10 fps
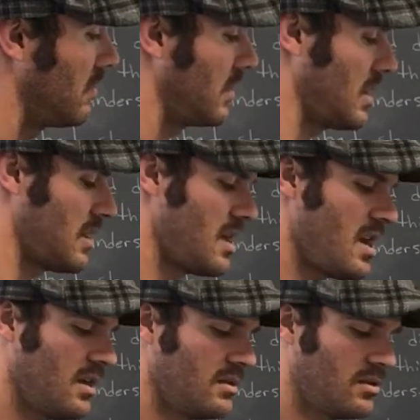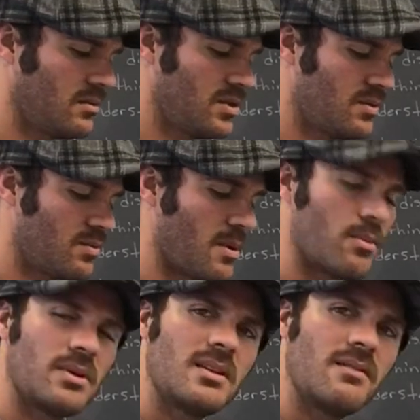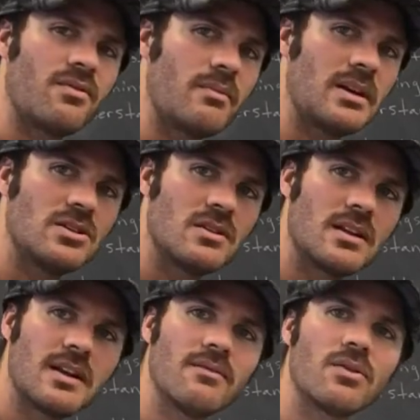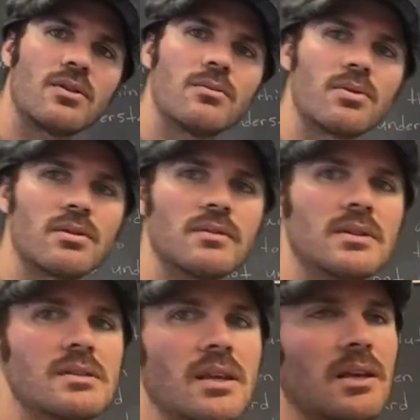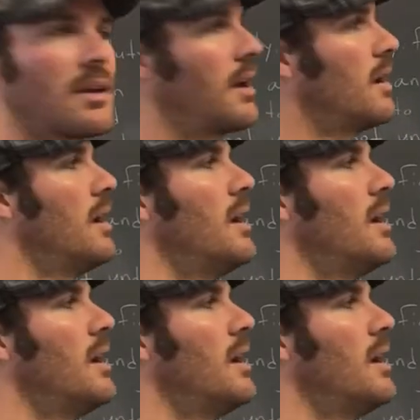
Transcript: Okay, so I'm just remembering the information that I've learned previously, okay?